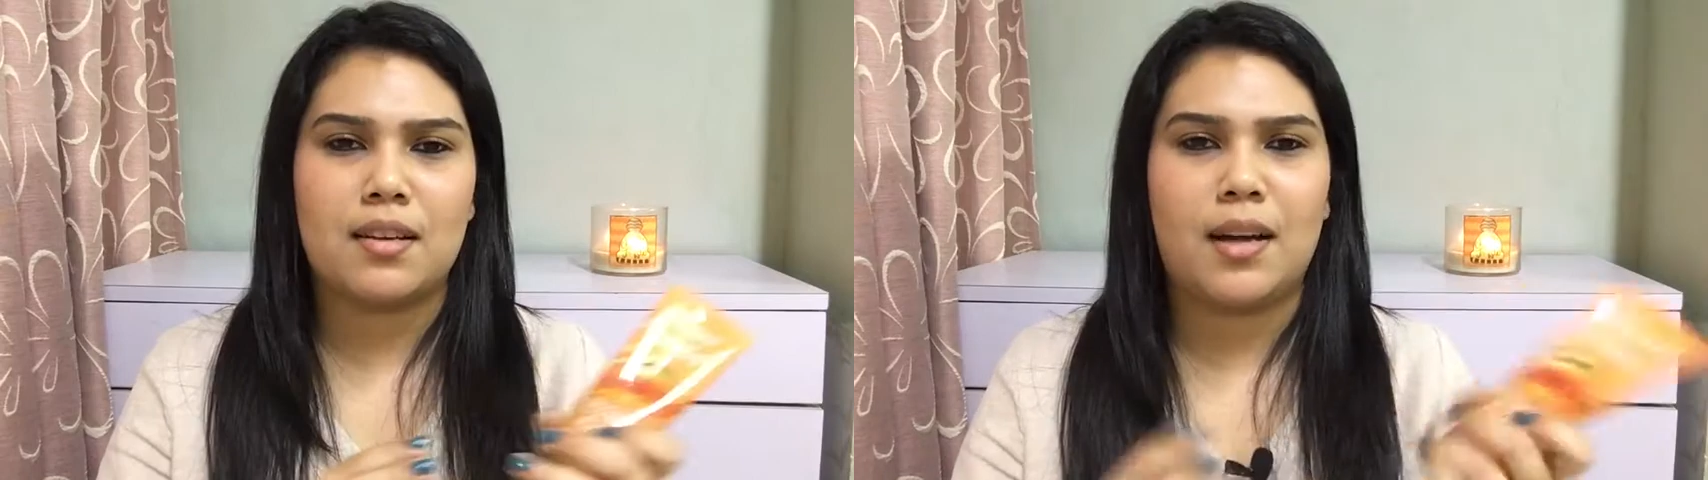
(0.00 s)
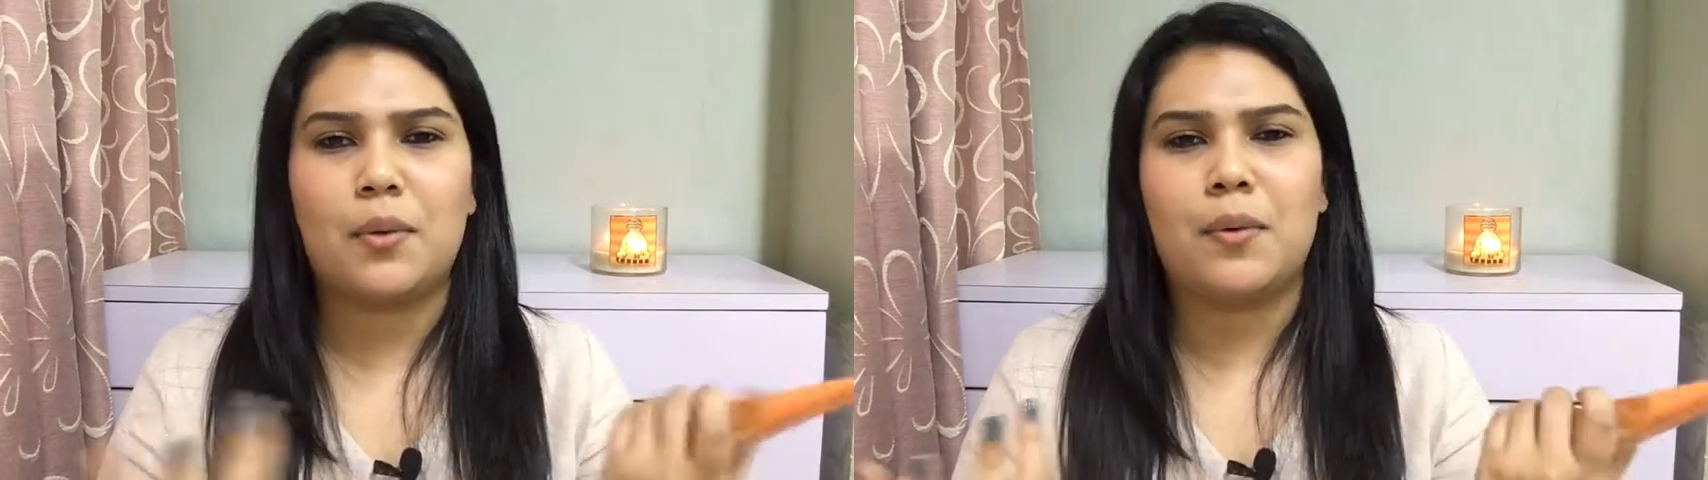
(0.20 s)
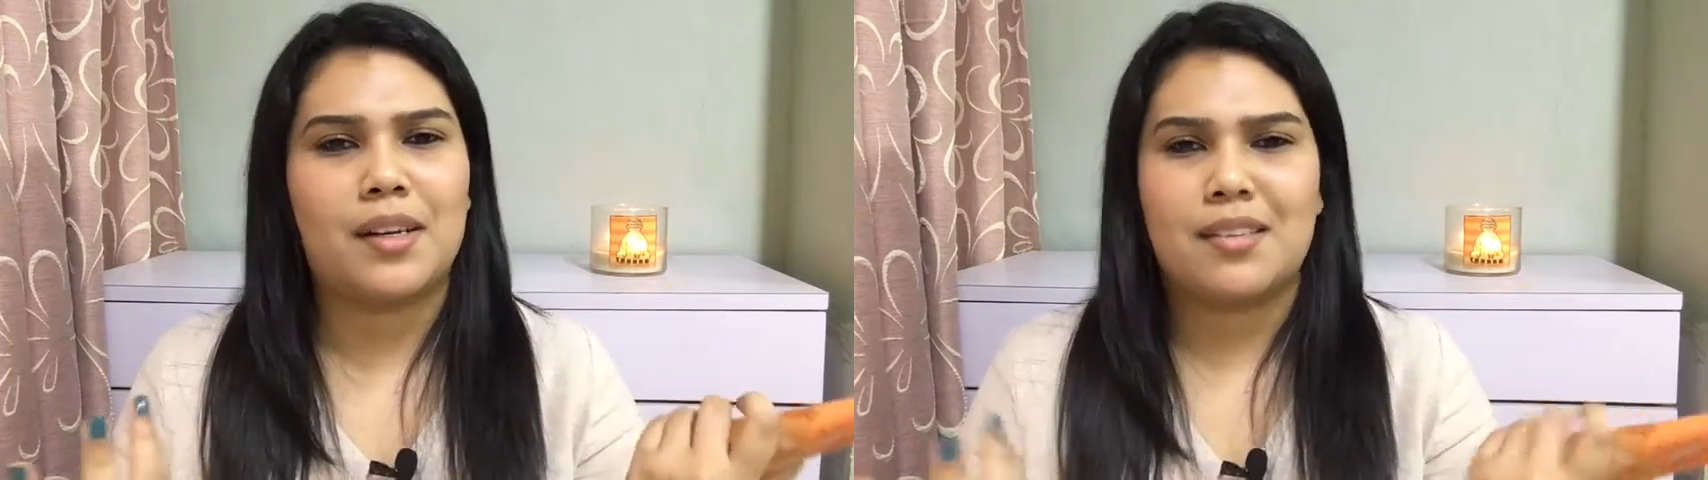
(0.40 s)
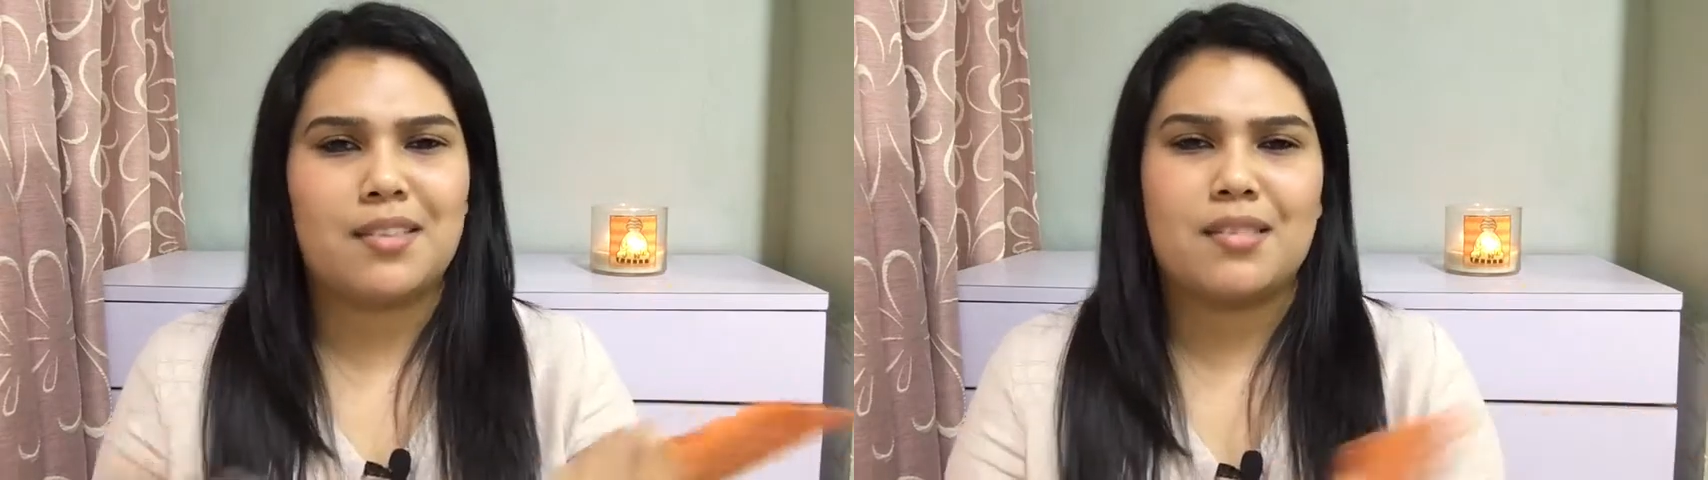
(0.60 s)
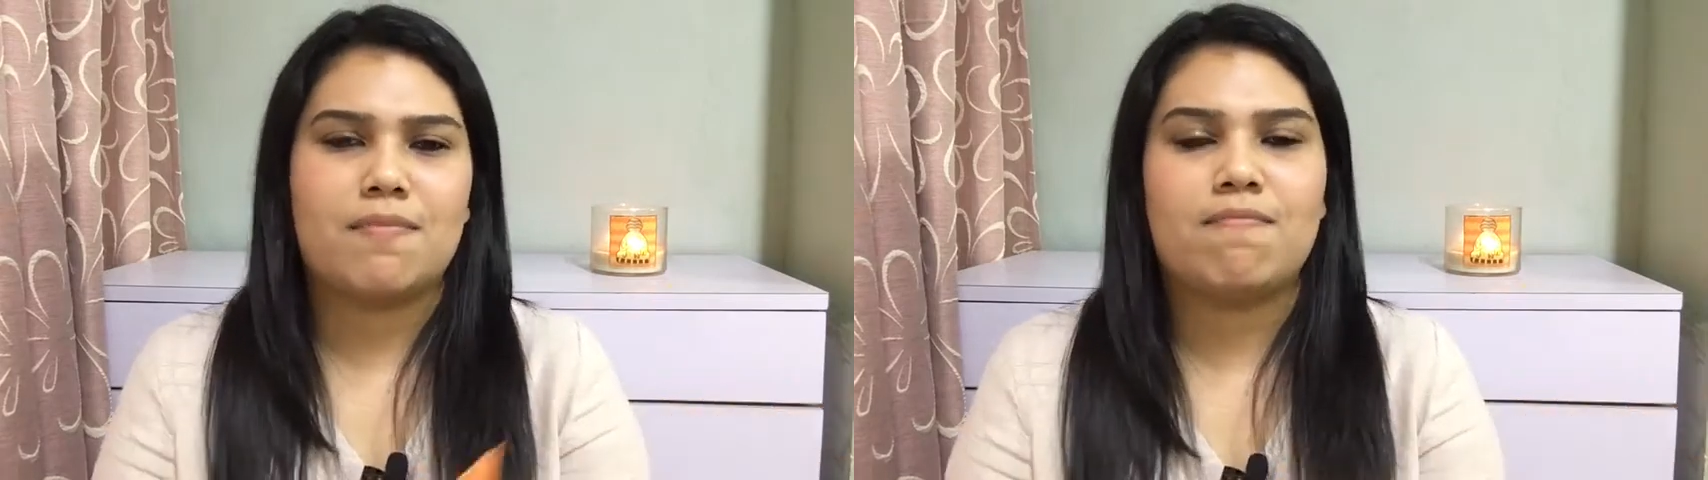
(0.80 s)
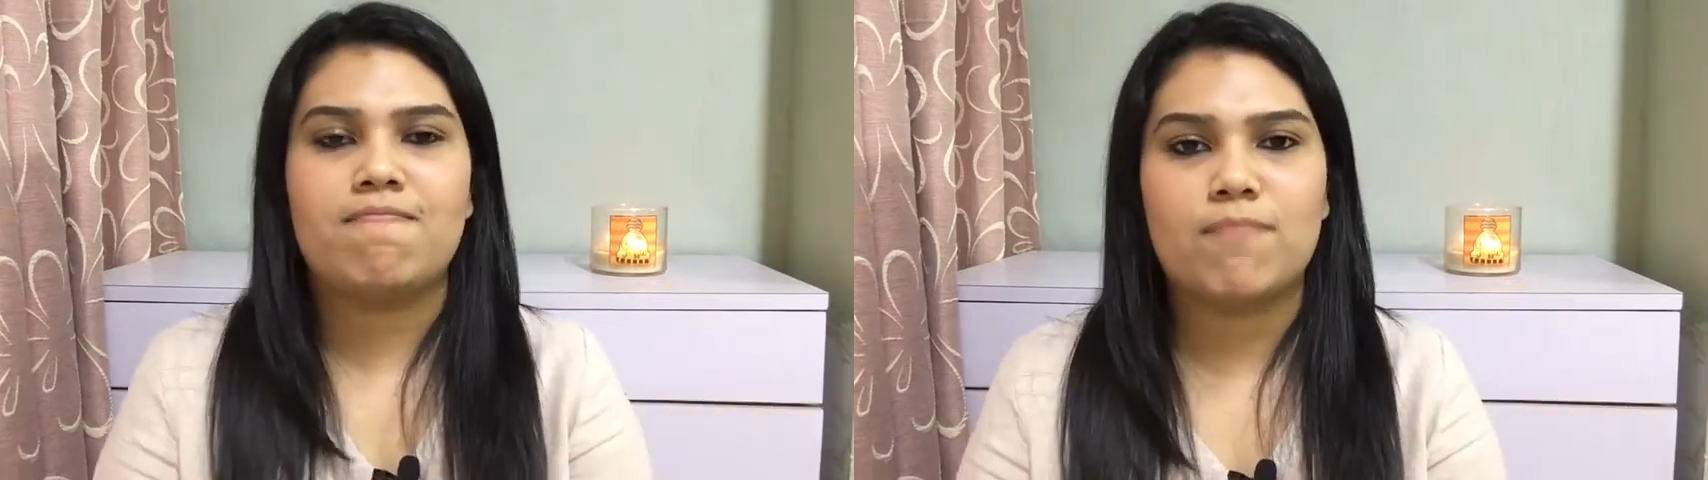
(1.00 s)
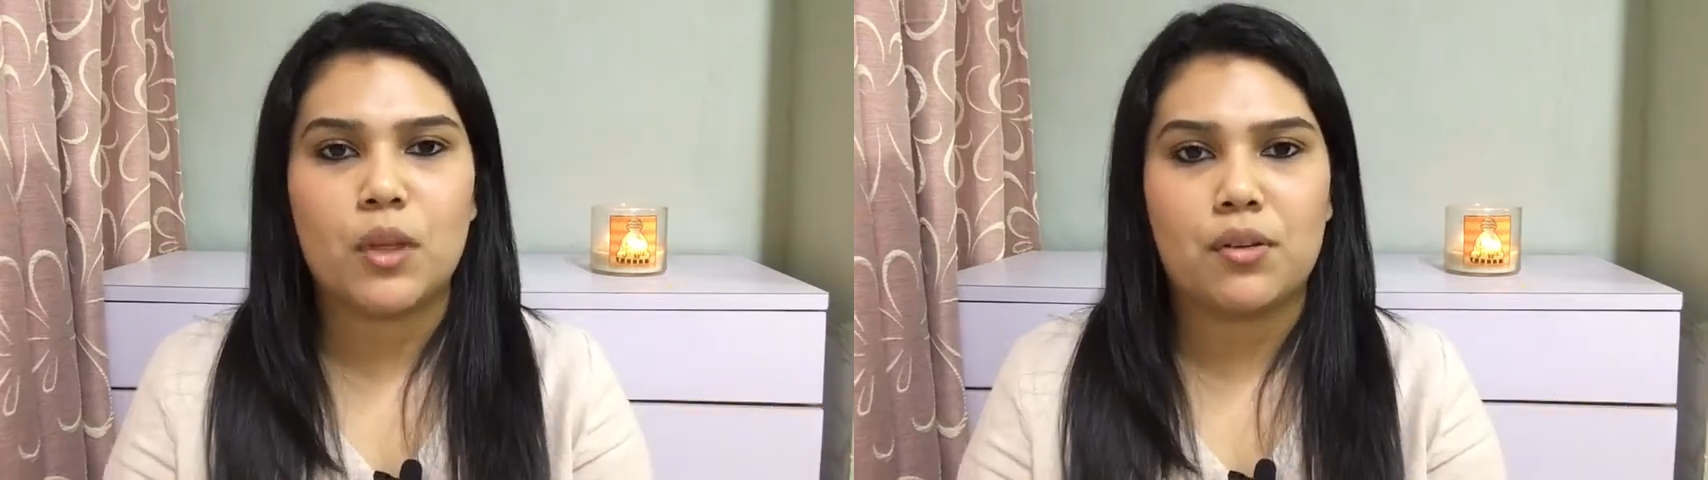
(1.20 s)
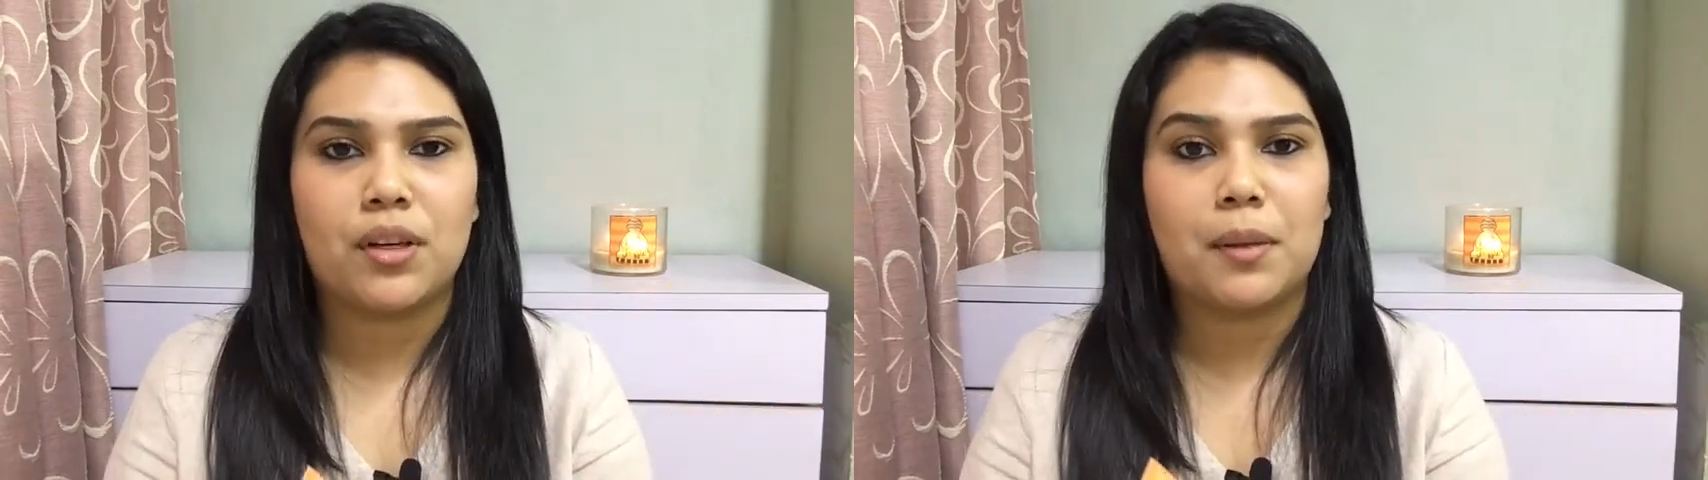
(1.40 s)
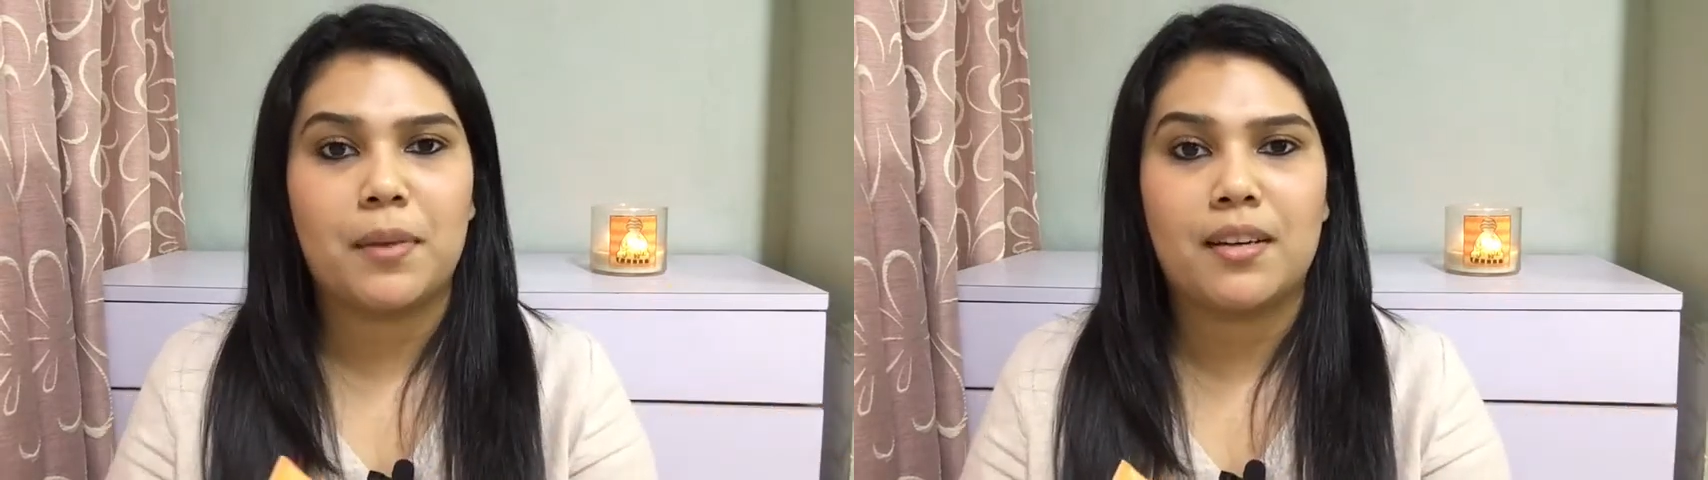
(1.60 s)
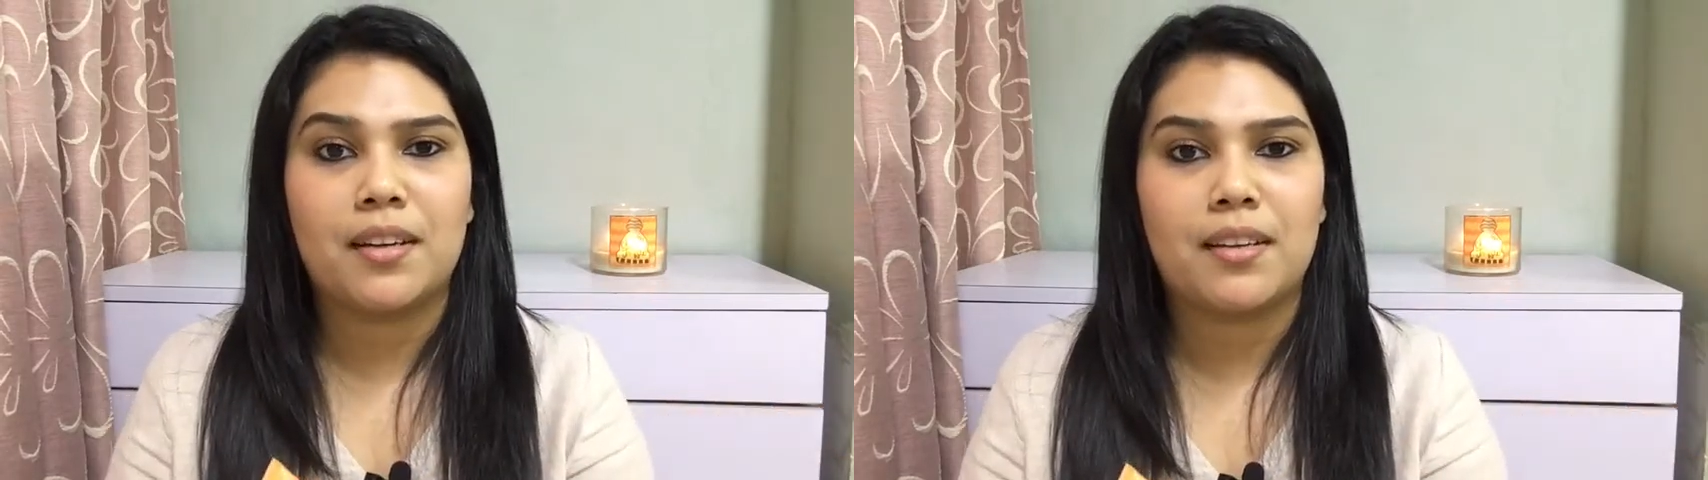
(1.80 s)
Otherwise, not
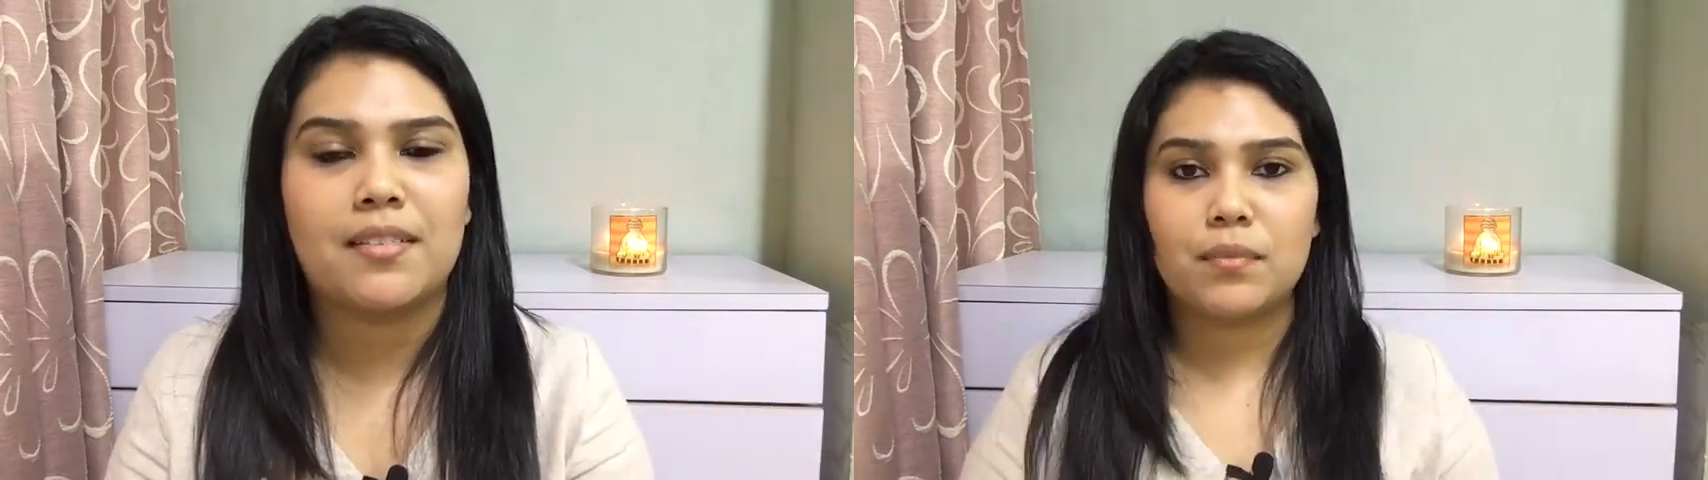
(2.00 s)
recommending it.